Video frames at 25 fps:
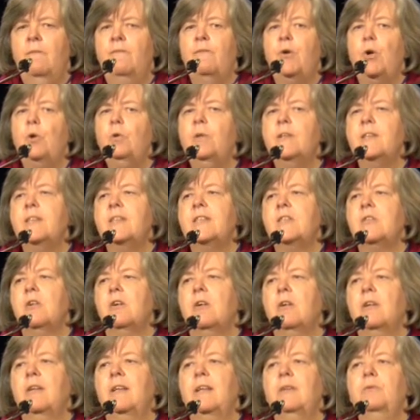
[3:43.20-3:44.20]
focused
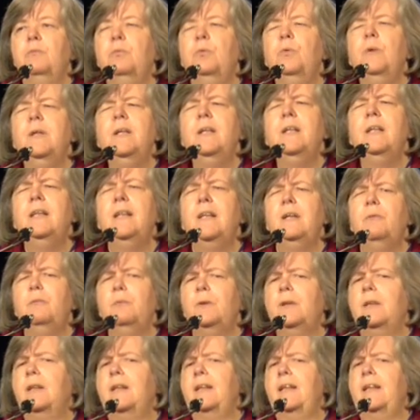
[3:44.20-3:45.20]
on and
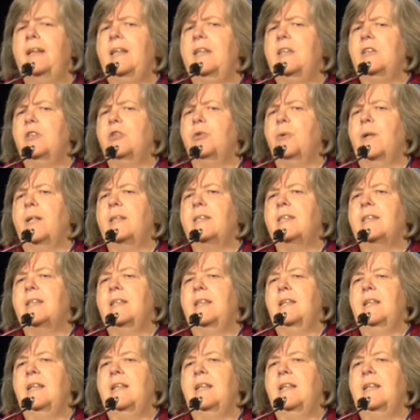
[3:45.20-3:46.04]
really interested